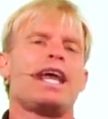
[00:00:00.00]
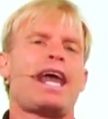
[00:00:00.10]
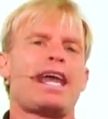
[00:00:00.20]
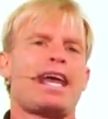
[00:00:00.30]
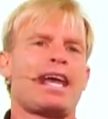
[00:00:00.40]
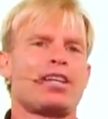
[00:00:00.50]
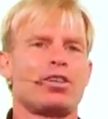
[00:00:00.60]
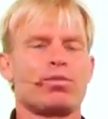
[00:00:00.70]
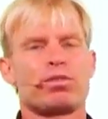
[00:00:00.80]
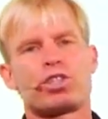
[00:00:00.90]
And
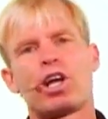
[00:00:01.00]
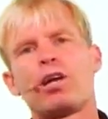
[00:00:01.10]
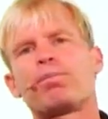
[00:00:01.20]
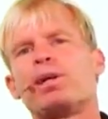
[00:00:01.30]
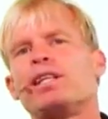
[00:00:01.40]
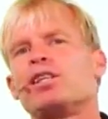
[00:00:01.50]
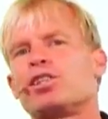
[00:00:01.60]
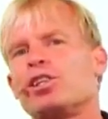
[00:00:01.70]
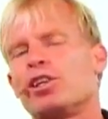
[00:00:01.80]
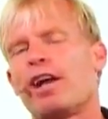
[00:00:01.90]
start putting this
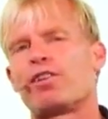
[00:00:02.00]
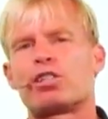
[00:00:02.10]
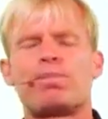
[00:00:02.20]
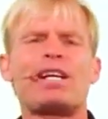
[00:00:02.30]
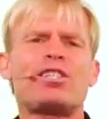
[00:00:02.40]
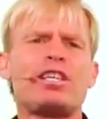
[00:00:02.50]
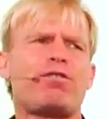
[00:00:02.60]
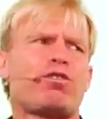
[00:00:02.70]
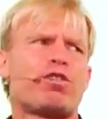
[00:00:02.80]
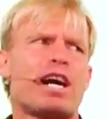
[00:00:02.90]
into your life, especially if
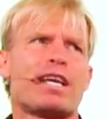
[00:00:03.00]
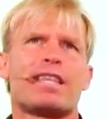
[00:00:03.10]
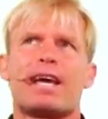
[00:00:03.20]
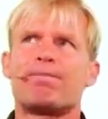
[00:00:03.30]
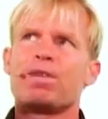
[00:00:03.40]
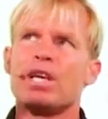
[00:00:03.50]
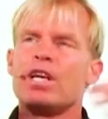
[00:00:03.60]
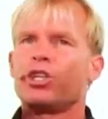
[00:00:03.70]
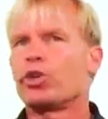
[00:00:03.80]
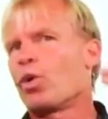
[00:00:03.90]
you find that
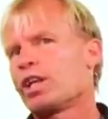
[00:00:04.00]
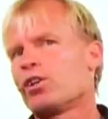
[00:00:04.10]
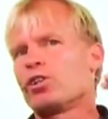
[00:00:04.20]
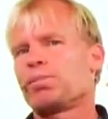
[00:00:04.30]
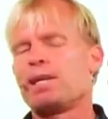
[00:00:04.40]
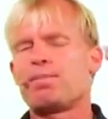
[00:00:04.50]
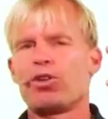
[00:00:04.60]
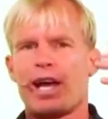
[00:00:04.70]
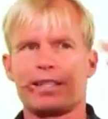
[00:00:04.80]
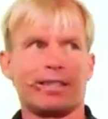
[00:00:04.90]
you're one of those people
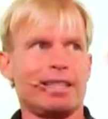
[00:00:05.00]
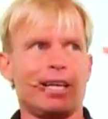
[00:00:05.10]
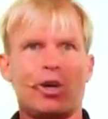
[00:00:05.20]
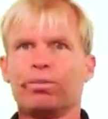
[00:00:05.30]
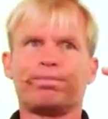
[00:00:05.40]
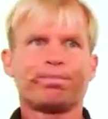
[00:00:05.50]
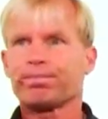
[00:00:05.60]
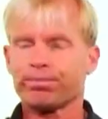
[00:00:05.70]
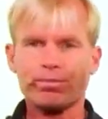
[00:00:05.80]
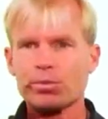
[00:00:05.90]
that, you know,
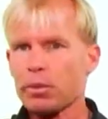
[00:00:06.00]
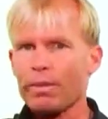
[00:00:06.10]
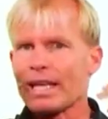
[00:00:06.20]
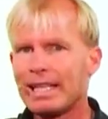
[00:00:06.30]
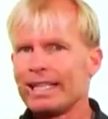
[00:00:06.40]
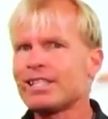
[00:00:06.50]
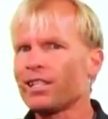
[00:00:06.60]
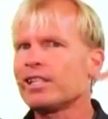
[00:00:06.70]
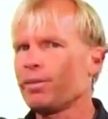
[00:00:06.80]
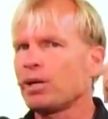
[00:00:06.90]
gets a
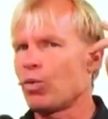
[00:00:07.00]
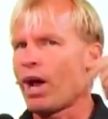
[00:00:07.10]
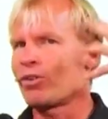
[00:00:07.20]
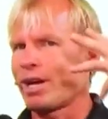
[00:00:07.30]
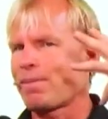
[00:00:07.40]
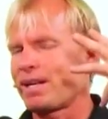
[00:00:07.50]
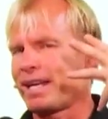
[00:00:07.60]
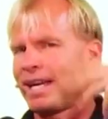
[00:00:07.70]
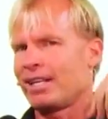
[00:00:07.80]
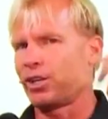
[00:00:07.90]
little bit wound up at
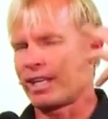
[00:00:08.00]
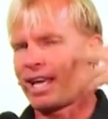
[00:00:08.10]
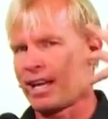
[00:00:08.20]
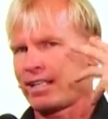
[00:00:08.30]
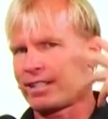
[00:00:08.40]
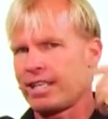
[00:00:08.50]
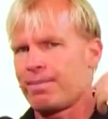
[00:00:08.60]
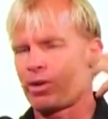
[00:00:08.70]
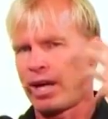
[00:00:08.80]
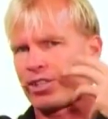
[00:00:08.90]
night or can't
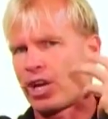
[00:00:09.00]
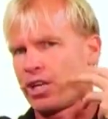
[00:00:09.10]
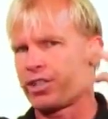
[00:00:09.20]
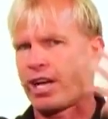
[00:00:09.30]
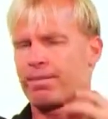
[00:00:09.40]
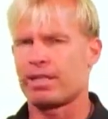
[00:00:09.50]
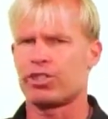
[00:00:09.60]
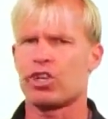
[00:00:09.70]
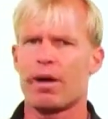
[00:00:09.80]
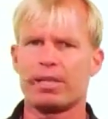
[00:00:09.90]
sleep or has a hard time,
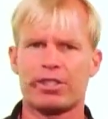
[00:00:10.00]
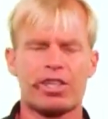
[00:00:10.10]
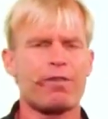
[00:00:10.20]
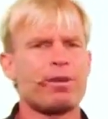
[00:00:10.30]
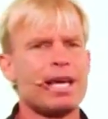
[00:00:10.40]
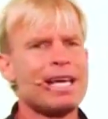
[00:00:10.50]
insomnia and stuff.